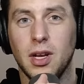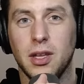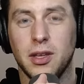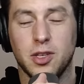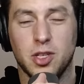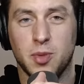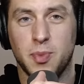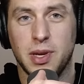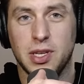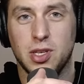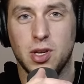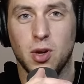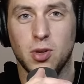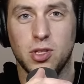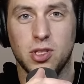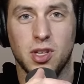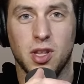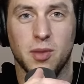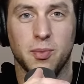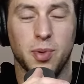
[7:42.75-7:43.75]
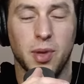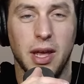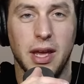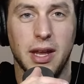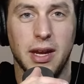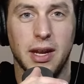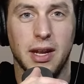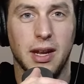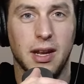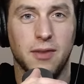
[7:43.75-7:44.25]
These are the best coaches on the yeah.
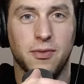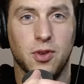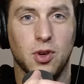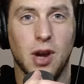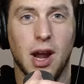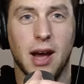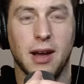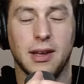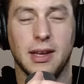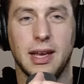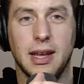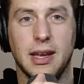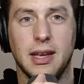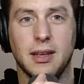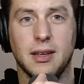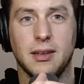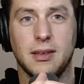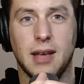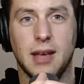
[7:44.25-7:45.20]
planet. And if you're not getting